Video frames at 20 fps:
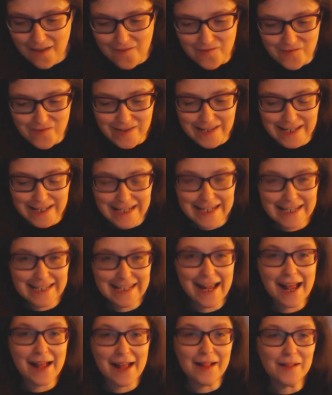every
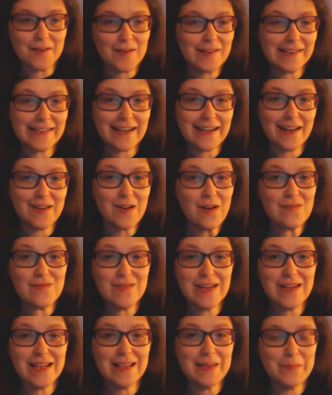detail because I
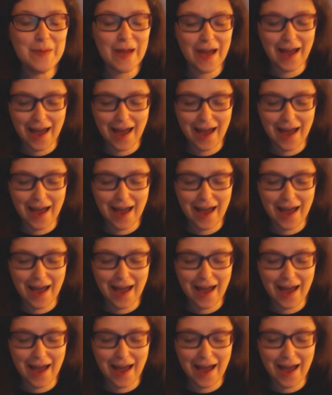got really